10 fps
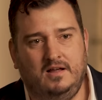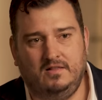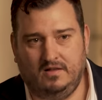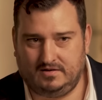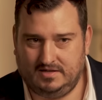
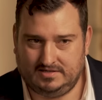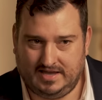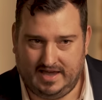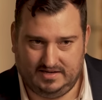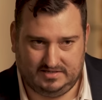look, this
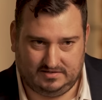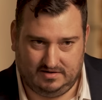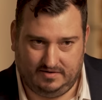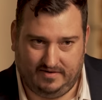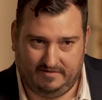case is
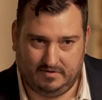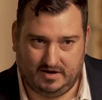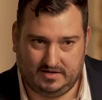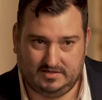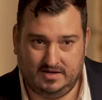
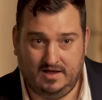$35.